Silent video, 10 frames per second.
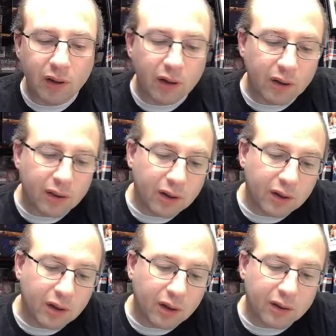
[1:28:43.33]
I think,
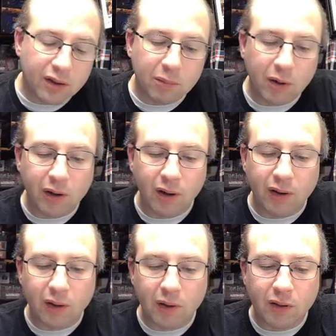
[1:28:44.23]
yeah, I think that's about it. I
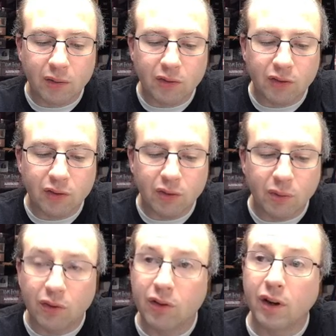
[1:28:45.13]
think all you do is the
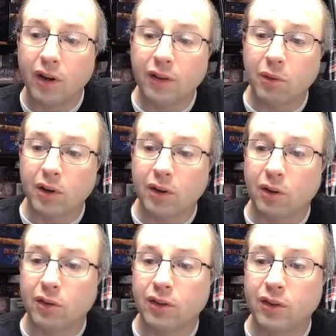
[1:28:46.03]
shoes. I think we're getting
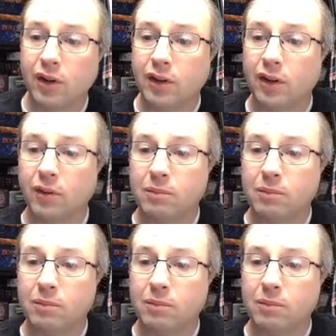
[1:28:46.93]
close to done here.